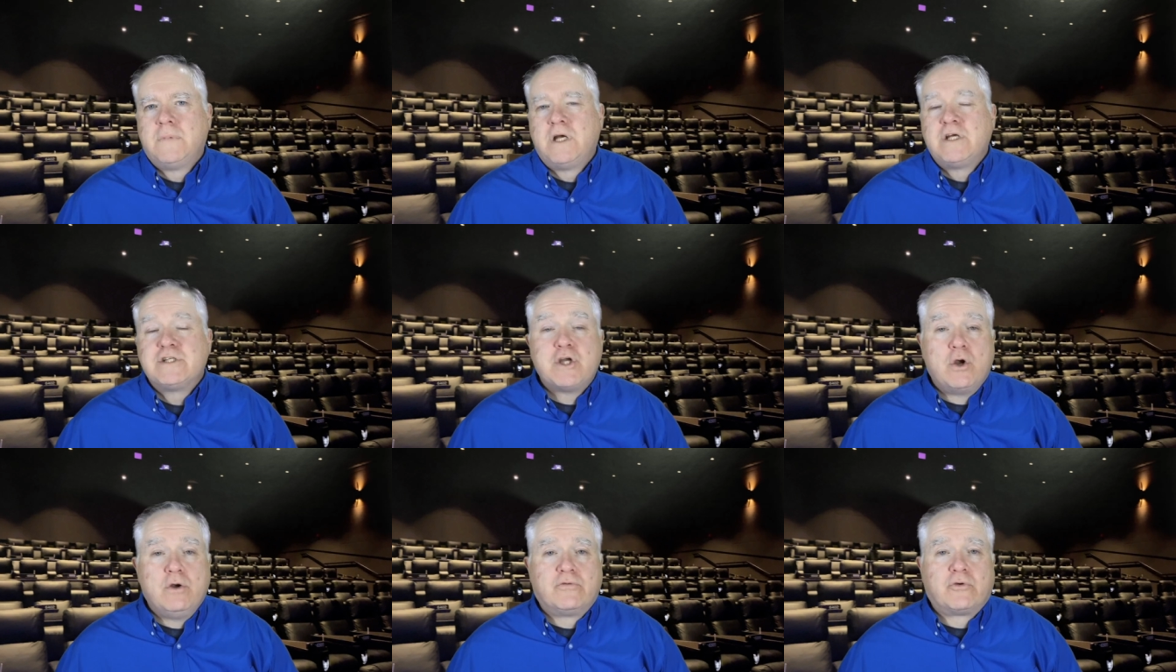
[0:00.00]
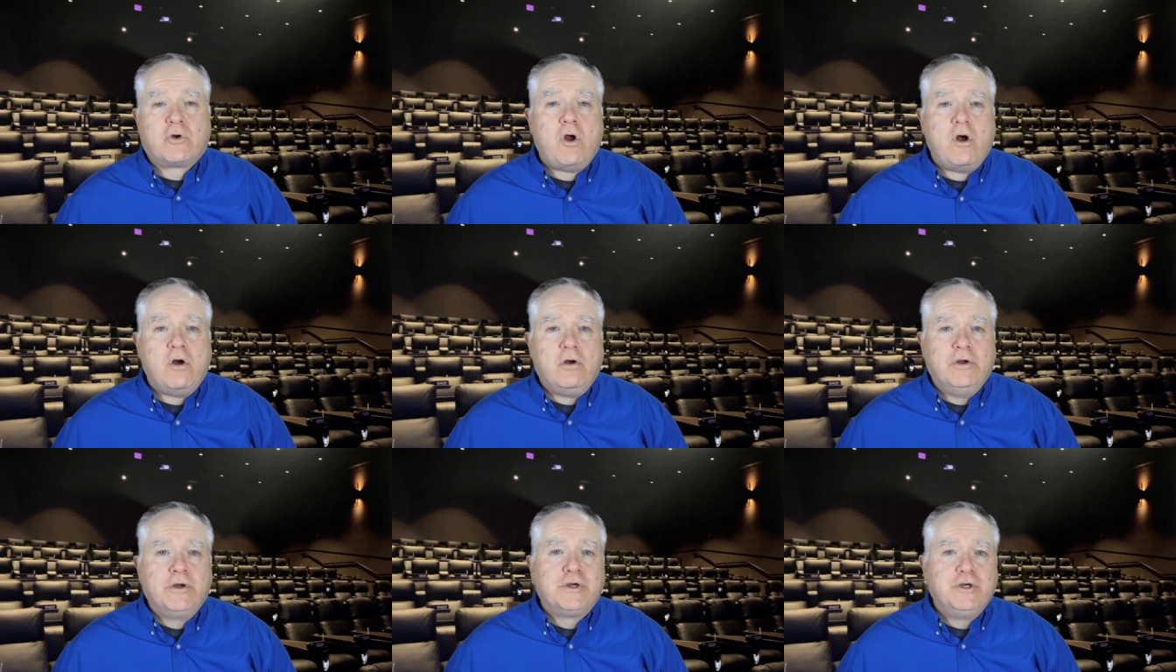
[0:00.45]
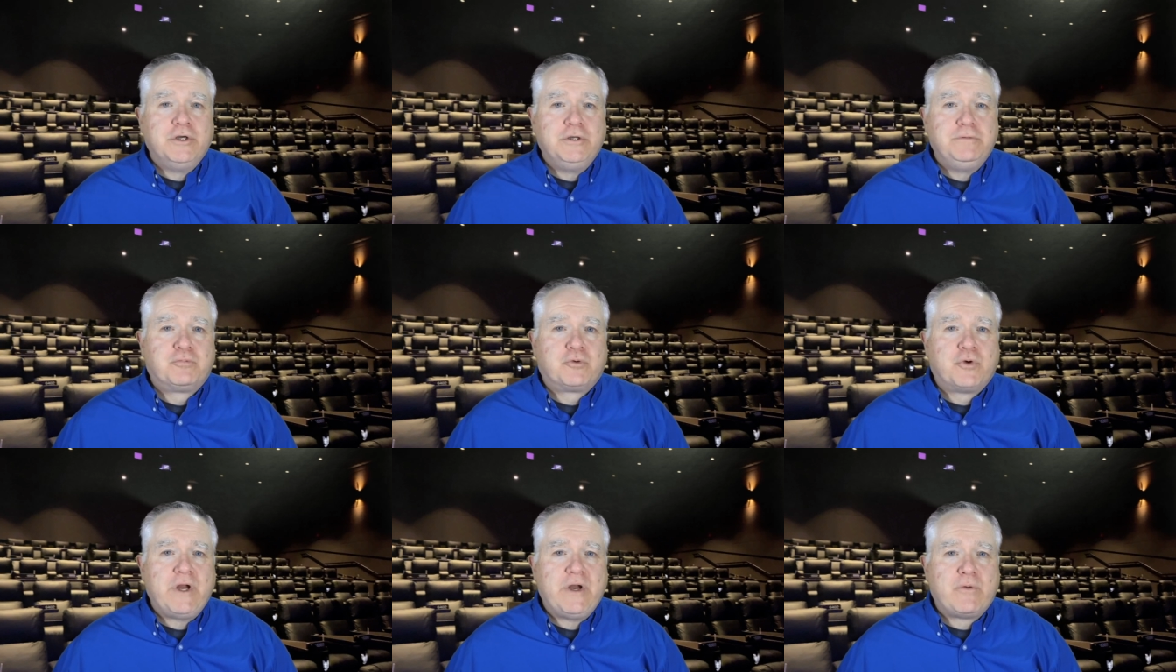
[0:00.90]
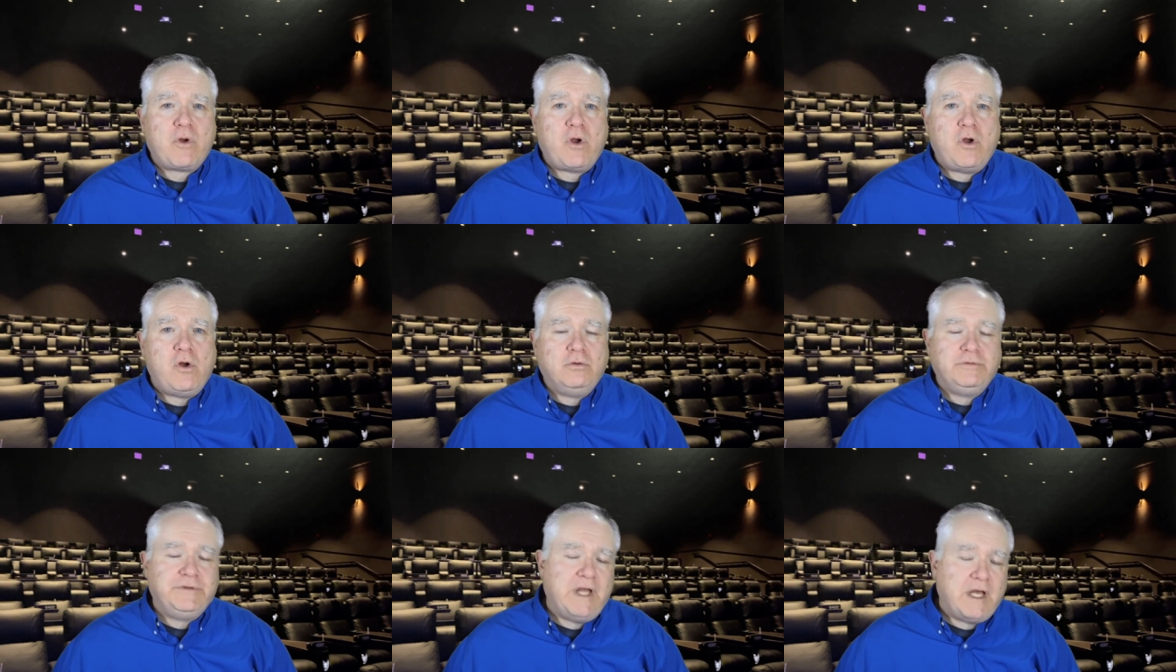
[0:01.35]
So overall, a good
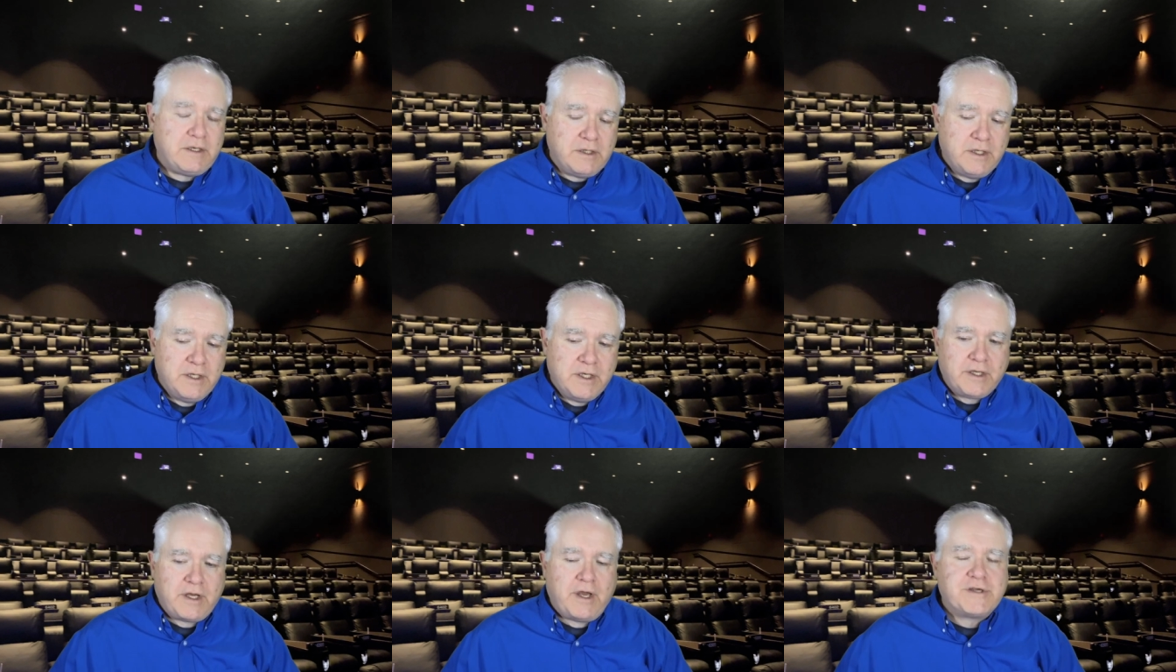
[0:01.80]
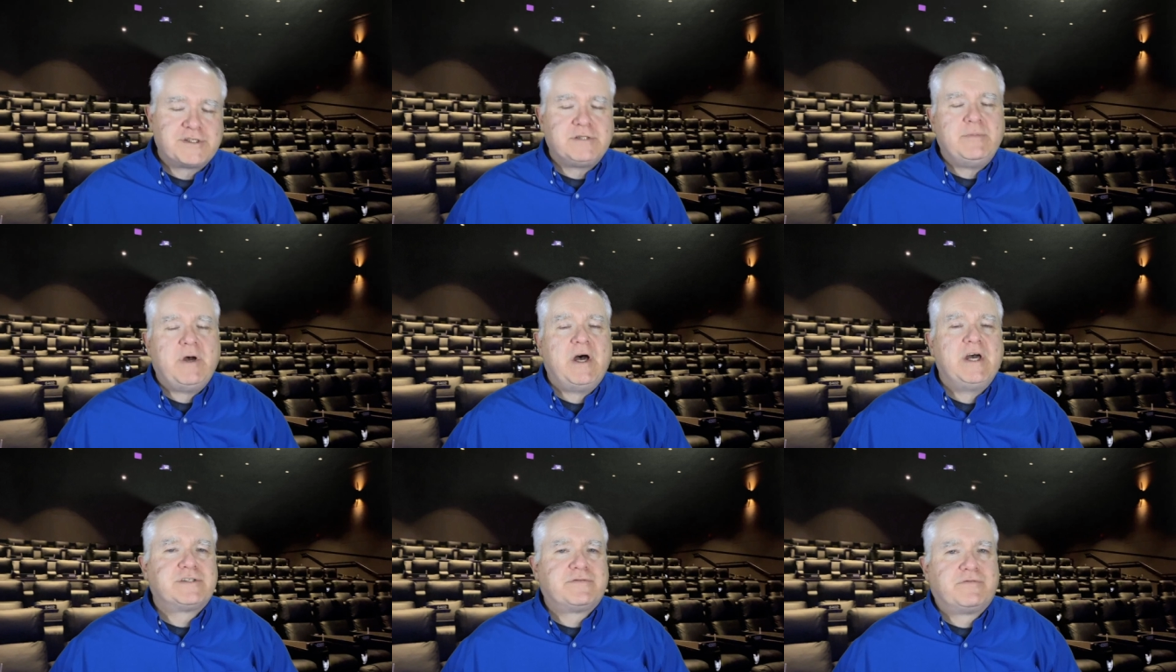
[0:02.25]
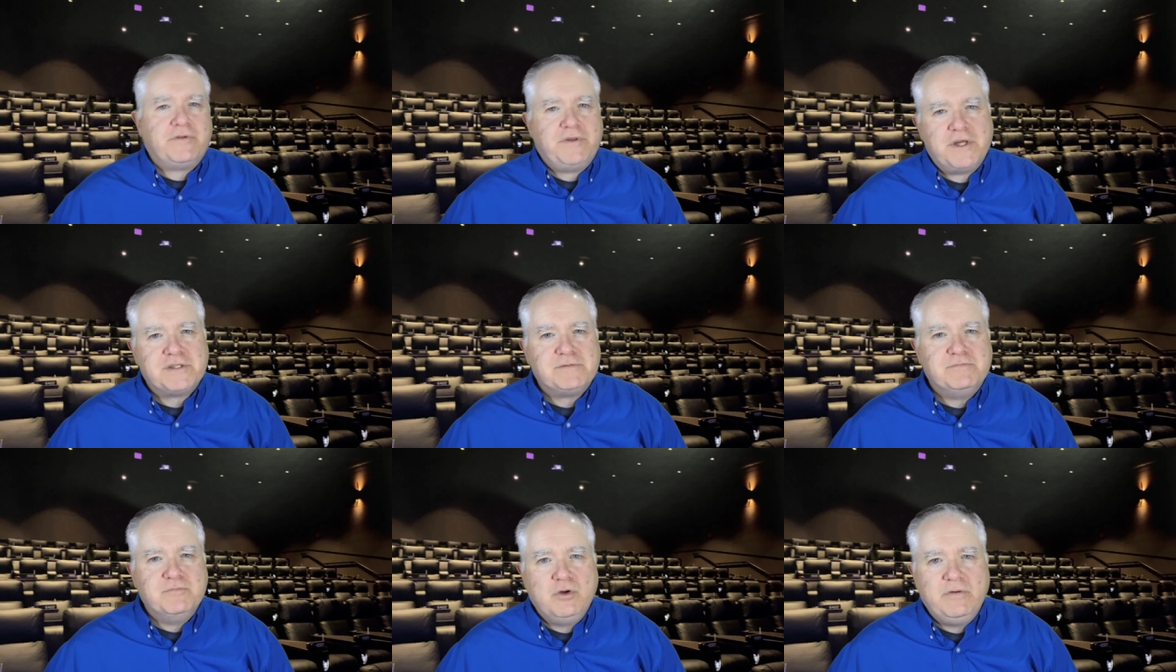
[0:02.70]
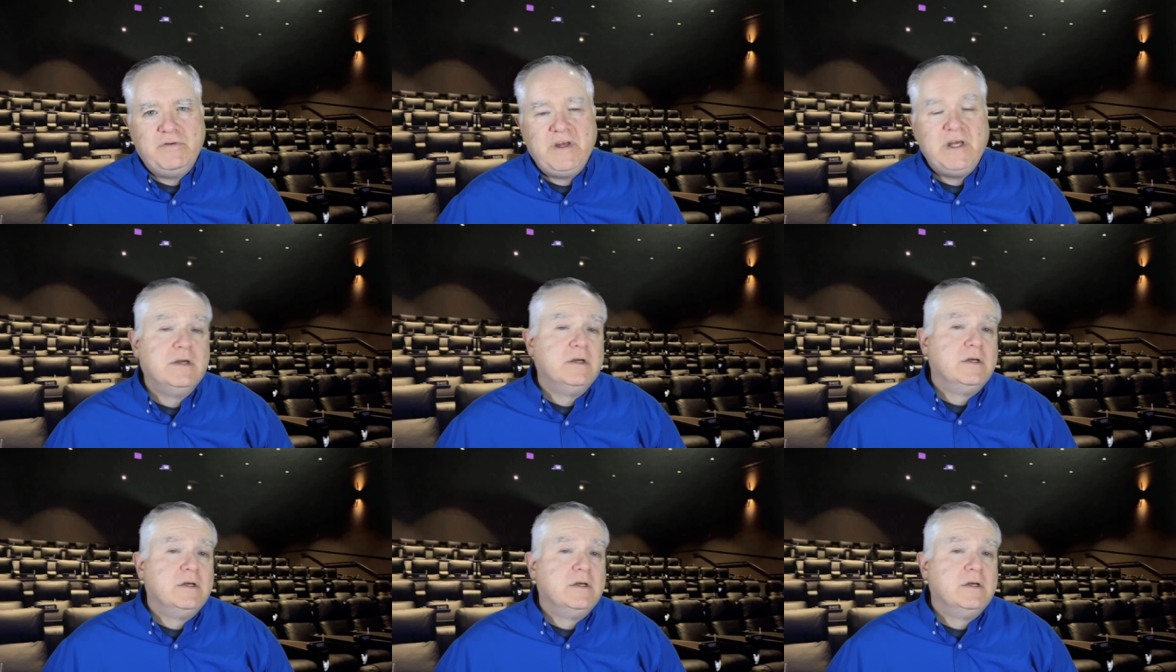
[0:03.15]
pre-roll, not customized for this movie,